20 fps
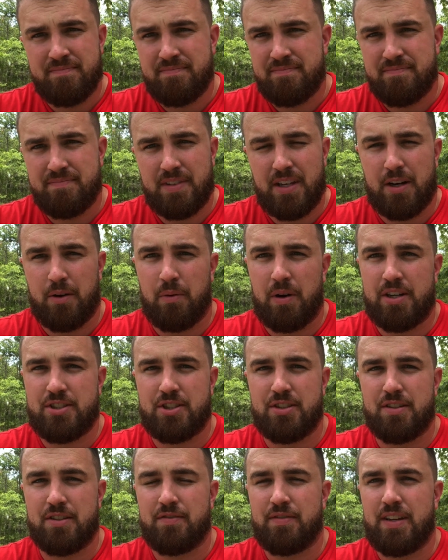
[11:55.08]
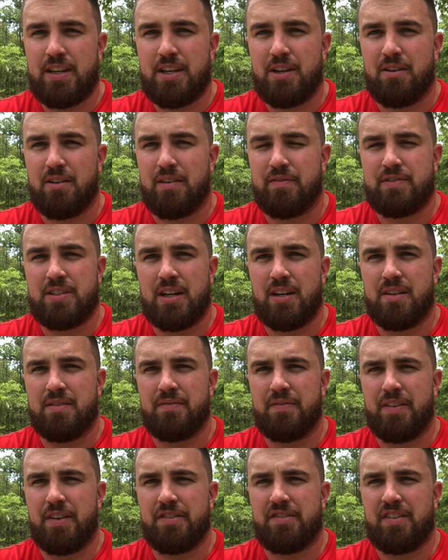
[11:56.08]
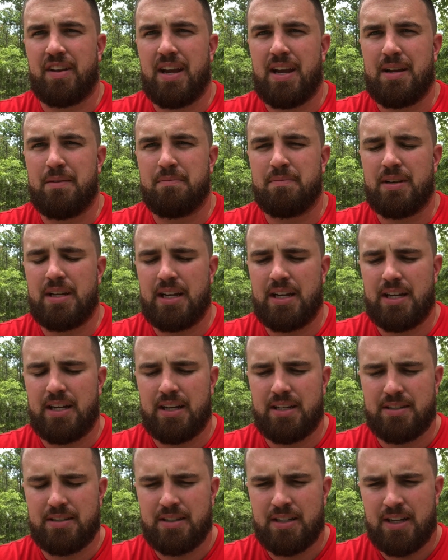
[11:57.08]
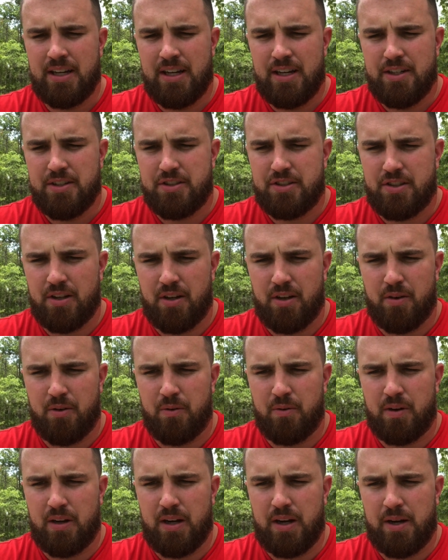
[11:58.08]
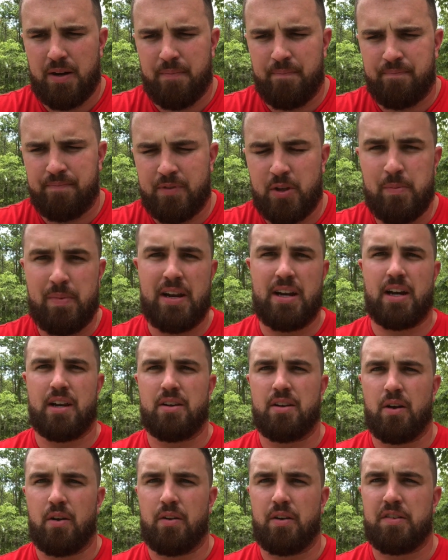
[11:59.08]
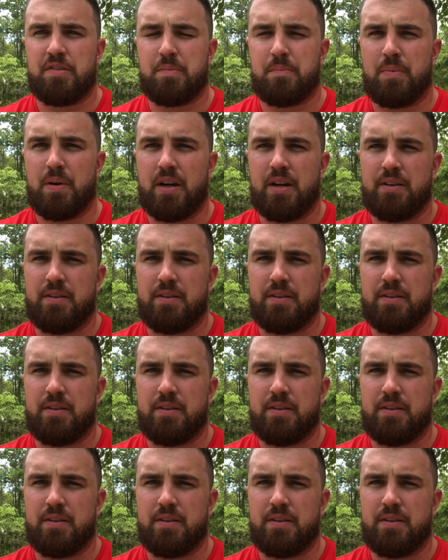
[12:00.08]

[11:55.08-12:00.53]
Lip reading: that are watching this video have done the same. And so you may not know this, but